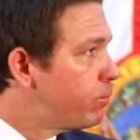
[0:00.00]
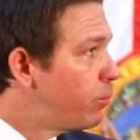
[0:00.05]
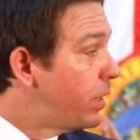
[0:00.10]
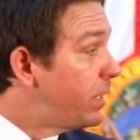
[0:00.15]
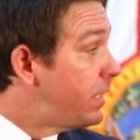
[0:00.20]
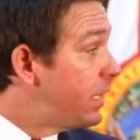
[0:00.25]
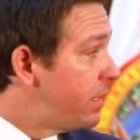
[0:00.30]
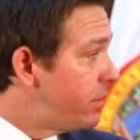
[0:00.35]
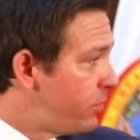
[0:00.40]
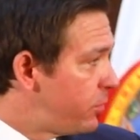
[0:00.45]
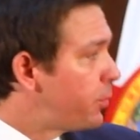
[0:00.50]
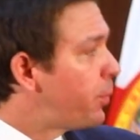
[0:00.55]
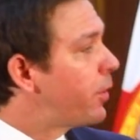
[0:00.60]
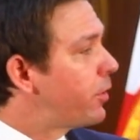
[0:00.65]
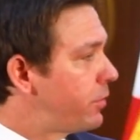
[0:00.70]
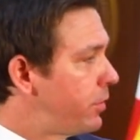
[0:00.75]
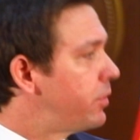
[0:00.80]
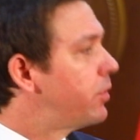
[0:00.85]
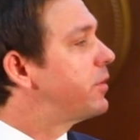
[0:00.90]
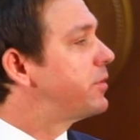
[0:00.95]
We did
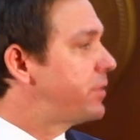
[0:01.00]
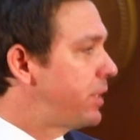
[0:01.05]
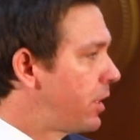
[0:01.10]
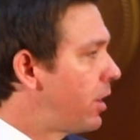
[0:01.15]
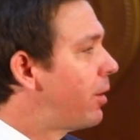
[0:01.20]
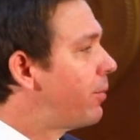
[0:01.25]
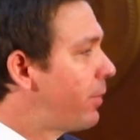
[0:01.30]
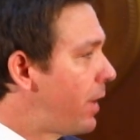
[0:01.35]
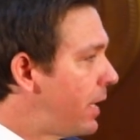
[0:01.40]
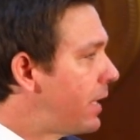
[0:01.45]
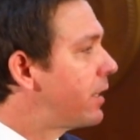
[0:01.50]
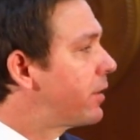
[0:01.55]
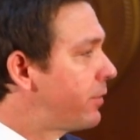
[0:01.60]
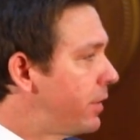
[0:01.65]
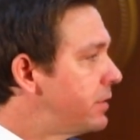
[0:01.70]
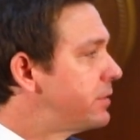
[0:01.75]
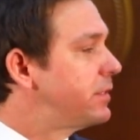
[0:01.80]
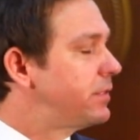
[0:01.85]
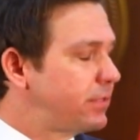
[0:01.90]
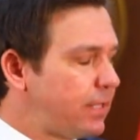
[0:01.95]
support the nursing home rate
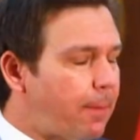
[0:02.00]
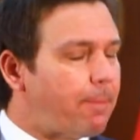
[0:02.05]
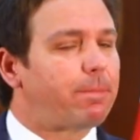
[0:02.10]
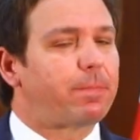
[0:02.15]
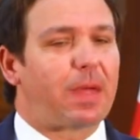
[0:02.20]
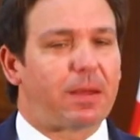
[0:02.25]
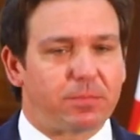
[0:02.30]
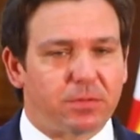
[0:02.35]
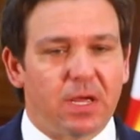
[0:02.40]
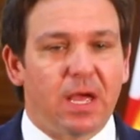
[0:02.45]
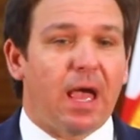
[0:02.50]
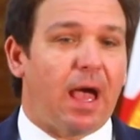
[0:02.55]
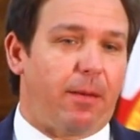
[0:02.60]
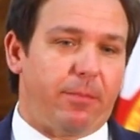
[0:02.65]
increases. Yep.